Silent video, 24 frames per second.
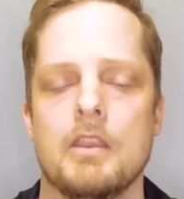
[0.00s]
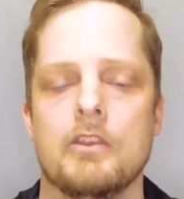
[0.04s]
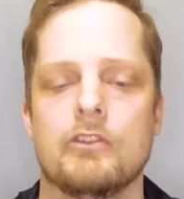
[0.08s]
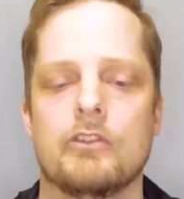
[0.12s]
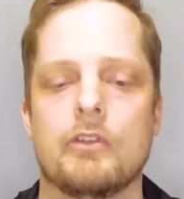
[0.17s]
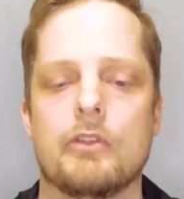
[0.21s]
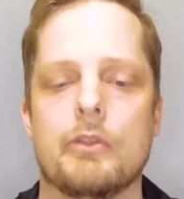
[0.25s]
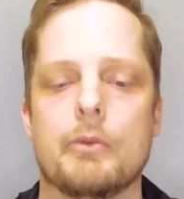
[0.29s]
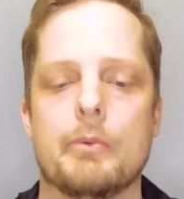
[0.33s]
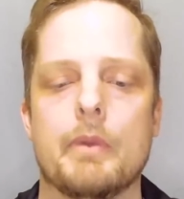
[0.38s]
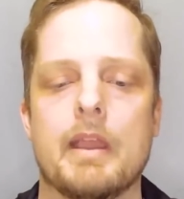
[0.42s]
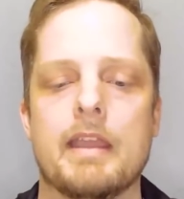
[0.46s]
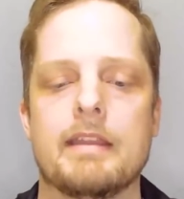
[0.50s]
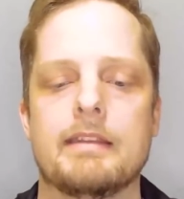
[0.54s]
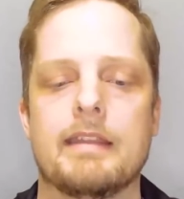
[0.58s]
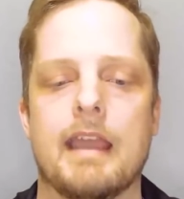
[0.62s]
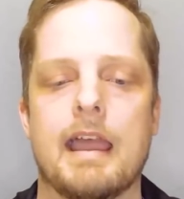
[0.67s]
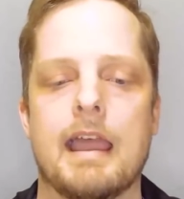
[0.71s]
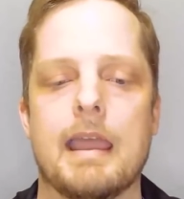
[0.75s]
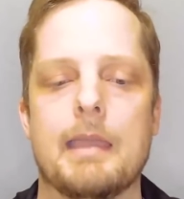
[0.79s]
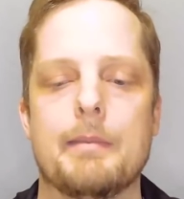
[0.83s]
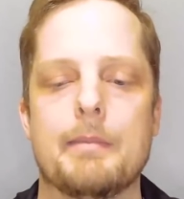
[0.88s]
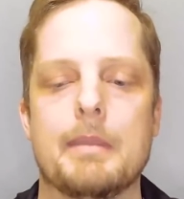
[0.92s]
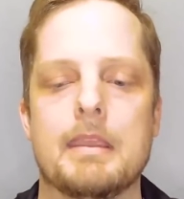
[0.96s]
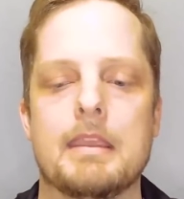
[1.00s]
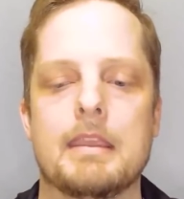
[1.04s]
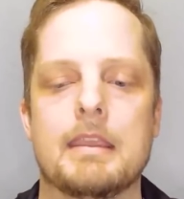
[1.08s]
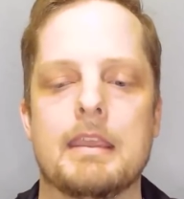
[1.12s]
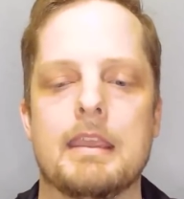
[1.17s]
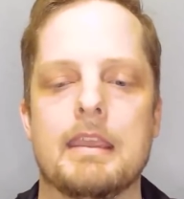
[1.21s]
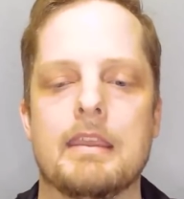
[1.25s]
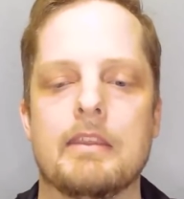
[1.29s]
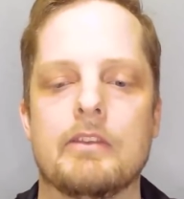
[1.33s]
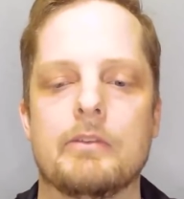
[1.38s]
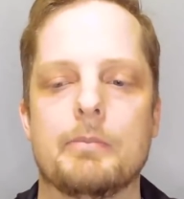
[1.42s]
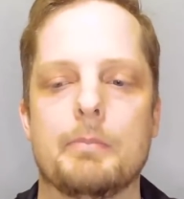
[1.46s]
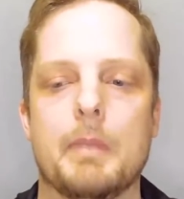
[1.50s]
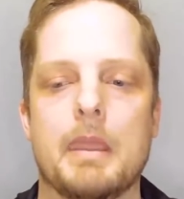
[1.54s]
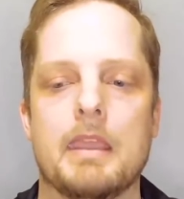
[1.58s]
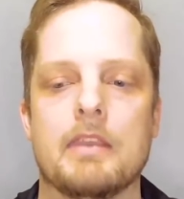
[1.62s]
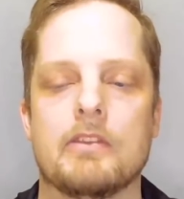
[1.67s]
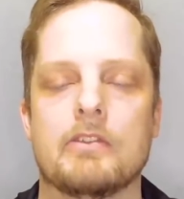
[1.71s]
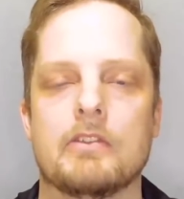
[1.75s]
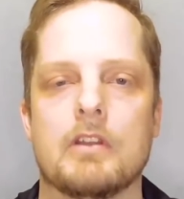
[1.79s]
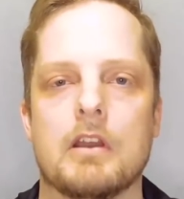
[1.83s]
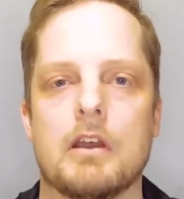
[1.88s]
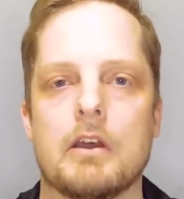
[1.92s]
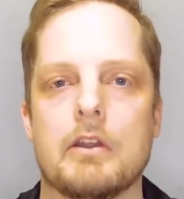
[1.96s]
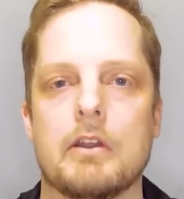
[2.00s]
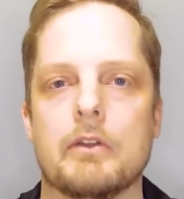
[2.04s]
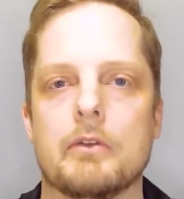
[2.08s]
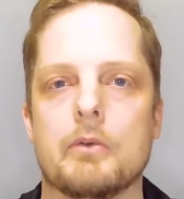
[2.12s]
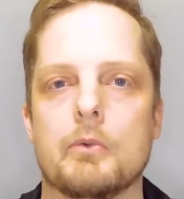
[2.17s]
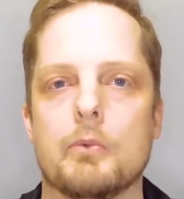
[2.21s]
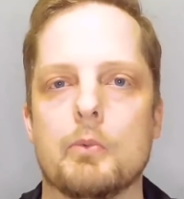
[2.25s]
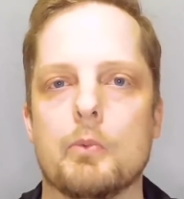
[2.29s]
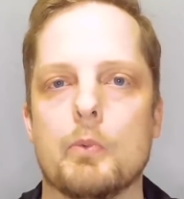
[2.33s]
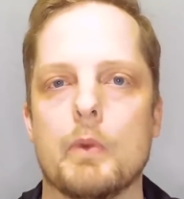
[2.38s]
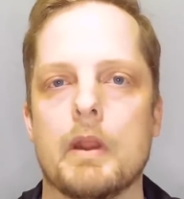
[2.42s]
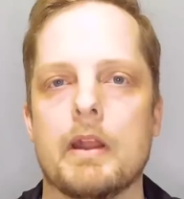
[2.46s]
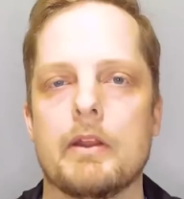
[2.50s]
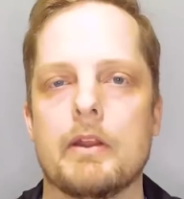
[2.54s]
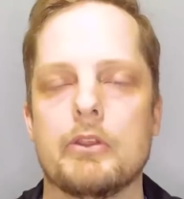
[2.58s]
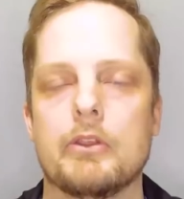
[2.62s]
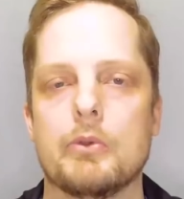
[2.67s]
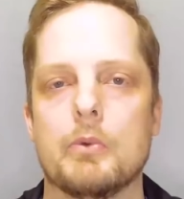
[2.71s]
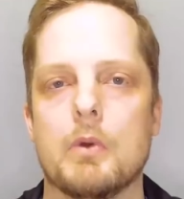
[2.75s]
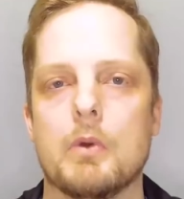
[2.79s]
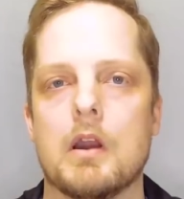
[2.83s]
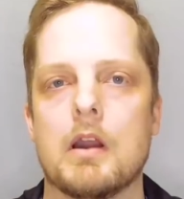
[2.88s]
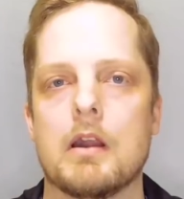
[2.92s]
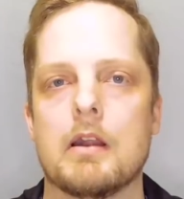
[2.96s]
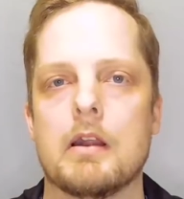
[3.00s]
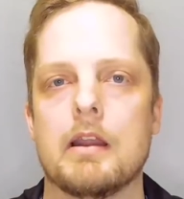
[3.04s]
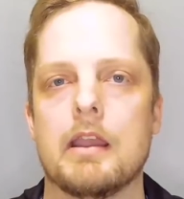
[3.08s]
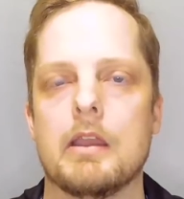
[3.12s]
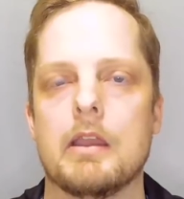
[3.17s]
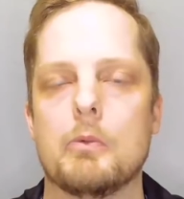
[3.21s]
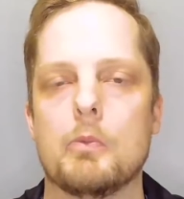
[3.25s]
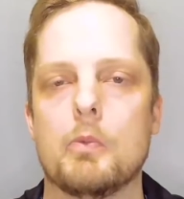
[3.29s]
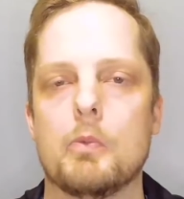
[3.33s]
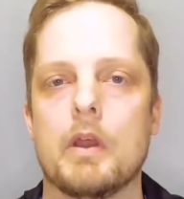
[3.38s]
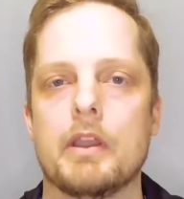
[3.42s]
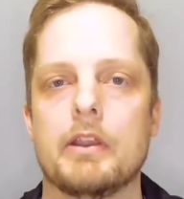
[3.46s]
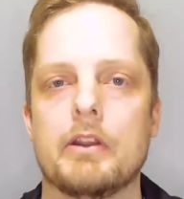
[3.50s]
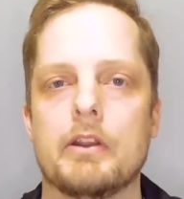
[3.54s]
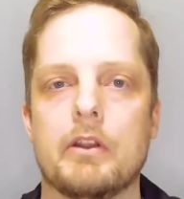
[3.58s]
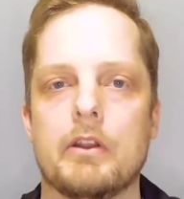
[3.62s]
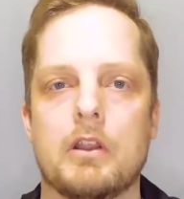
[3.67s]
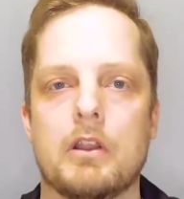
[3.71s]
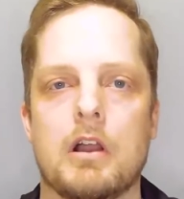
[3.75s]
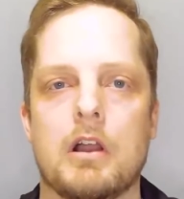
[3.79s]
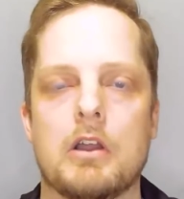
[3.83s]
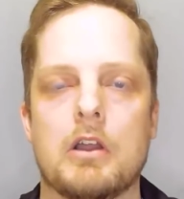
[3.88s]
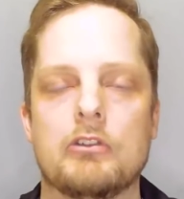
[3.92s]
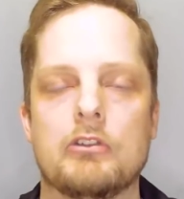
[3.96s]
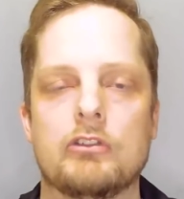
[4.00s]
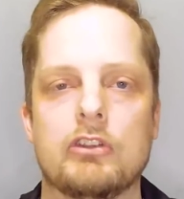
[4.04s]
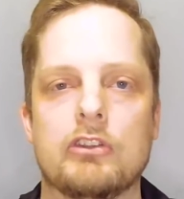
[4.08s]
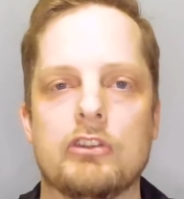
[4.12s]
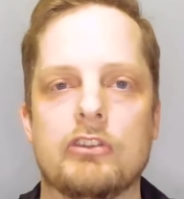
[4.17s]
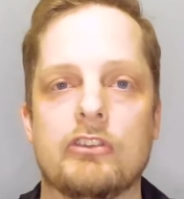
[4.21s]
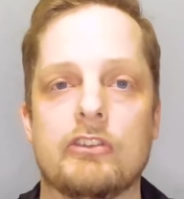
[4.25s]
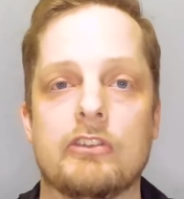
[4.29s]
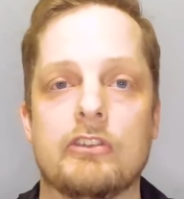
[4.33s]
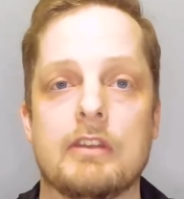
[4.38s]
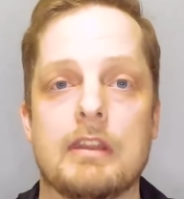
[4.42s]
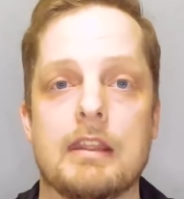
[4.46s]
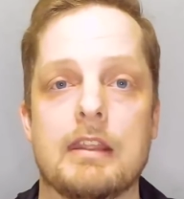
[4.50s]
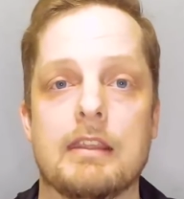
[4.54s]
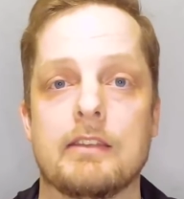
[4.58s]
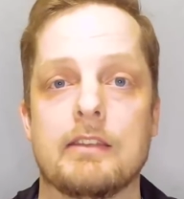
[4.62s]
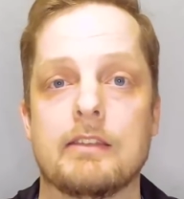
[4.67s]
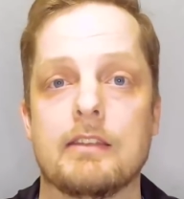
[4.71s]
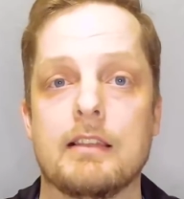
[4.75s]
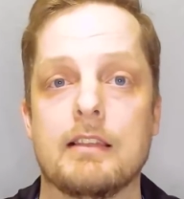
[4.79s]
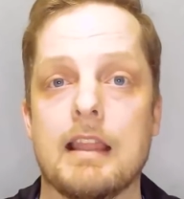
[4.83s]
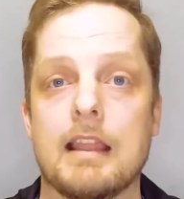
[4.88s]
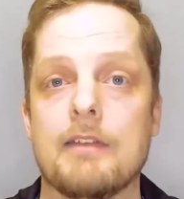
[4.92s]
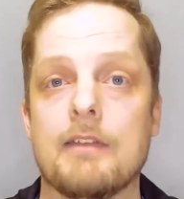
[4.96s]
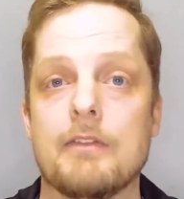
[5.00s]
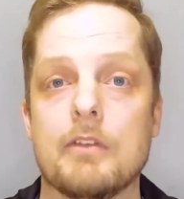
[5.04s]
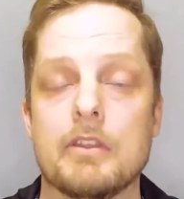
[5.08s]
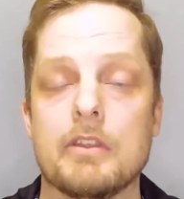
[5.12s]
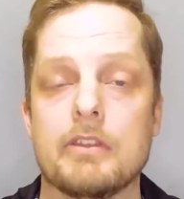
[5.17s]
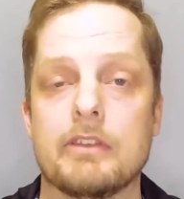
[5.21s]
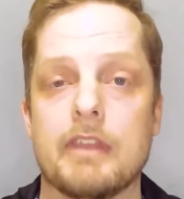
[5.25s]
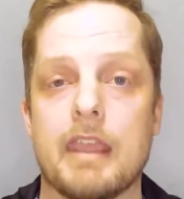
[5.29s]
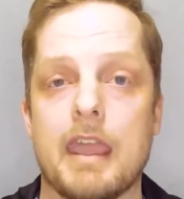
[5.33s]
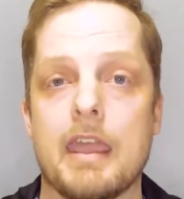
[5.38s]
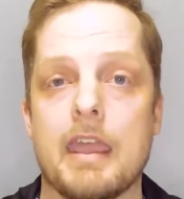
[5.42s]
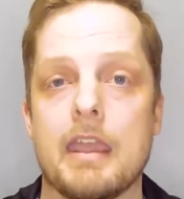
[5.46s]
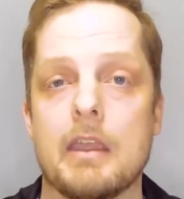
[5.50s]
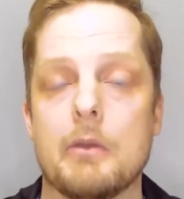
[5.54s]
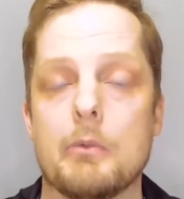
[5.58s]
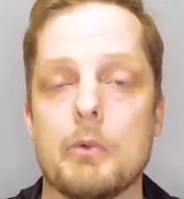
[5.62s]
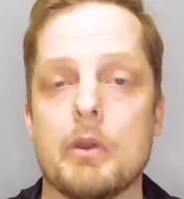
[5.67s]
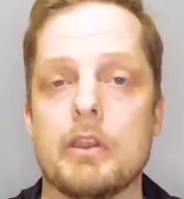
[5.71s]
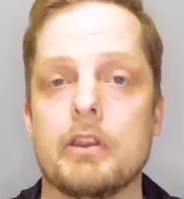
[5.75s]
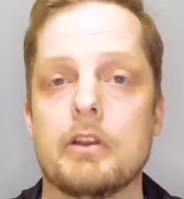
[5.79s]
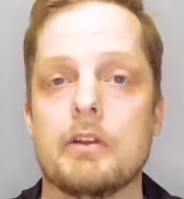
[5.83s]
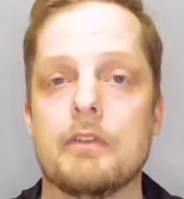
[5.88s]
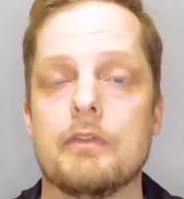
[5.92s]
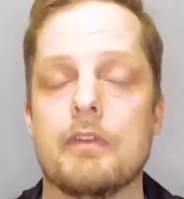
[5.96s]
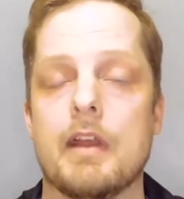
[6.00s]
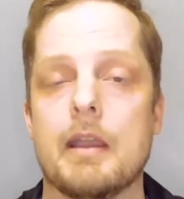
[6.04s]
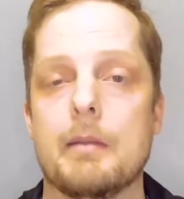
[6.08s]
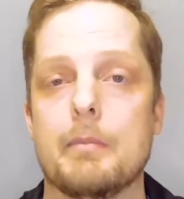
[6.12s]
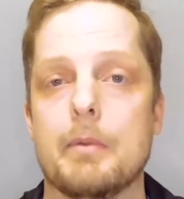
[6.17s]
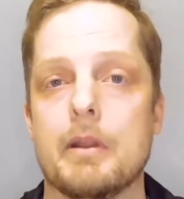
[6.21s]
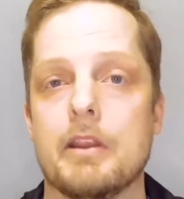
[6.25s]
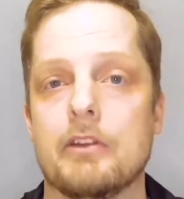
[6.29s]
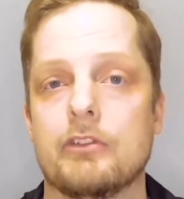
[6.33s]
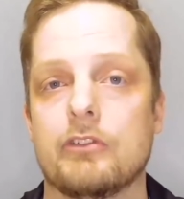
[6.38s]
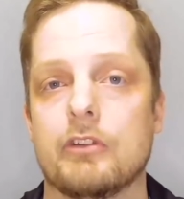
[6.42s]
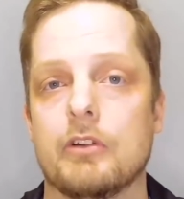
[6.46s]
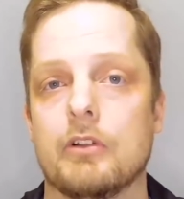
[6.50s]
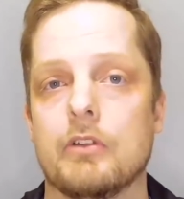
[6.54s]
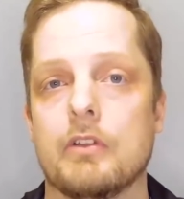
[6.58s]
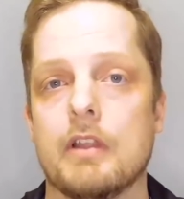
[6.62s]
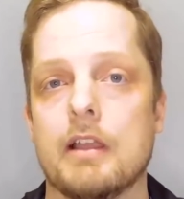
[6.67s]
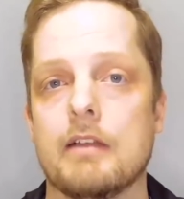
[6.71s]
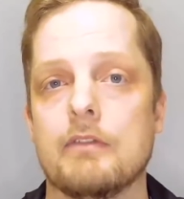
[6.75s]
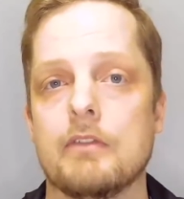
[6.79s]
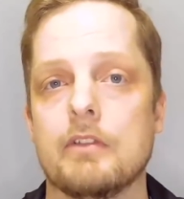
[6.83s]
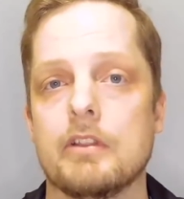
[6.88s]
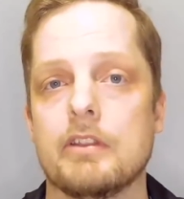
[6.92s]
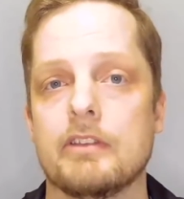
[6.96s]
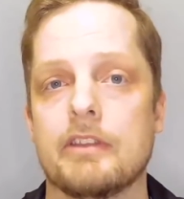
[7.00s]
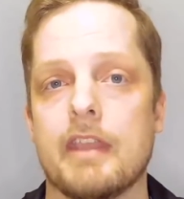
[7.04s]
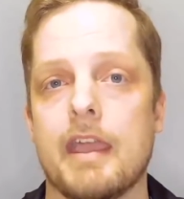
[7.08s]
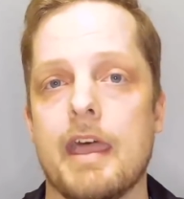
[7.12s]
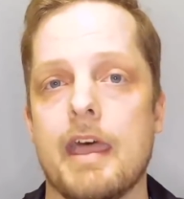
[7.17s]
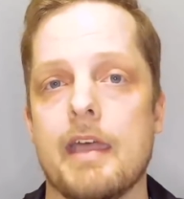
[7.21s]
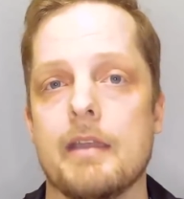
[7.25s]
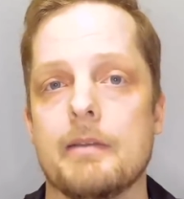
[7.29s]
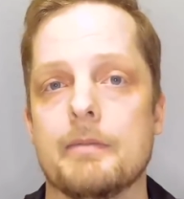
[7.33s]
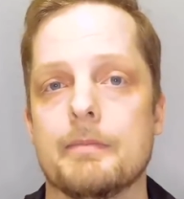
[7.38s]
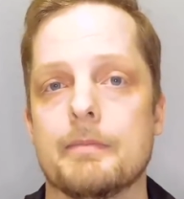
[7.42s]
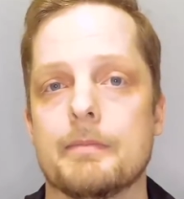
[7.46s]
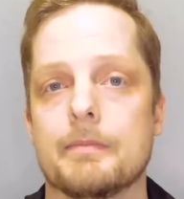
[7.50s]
So the right timing is based on where you are and what your consciousness level is at and what your vibrational level is at.